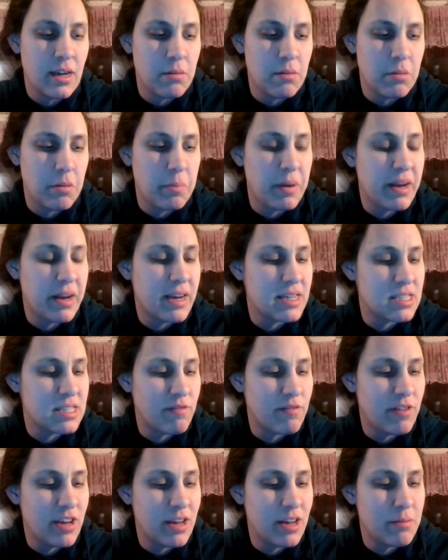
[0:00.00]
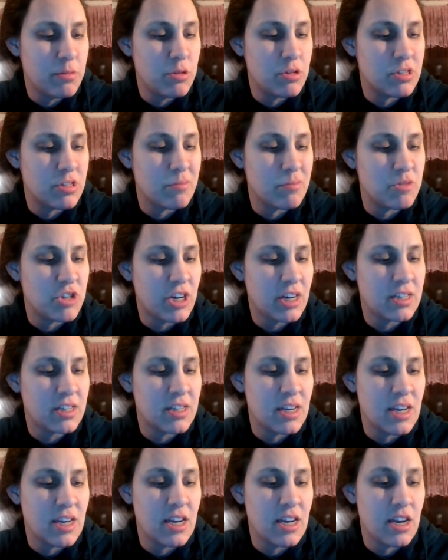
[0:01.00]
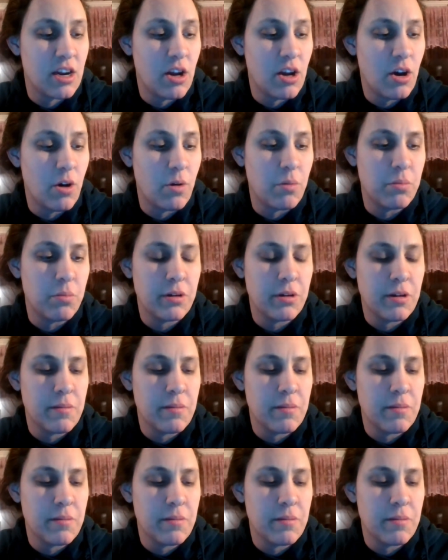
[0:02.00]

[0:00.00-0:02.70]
but because of him who subjected it in hope.